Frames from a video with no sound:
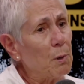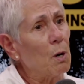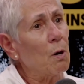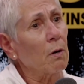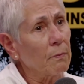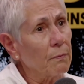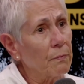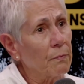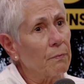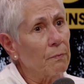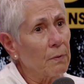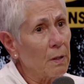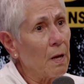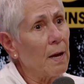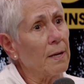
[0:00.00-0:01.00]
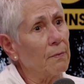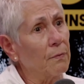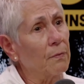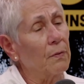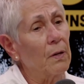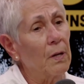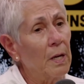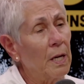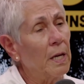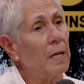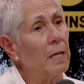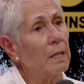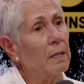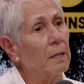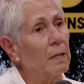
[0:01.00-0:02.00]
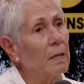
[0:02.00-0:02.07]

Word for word: part of life yeah. and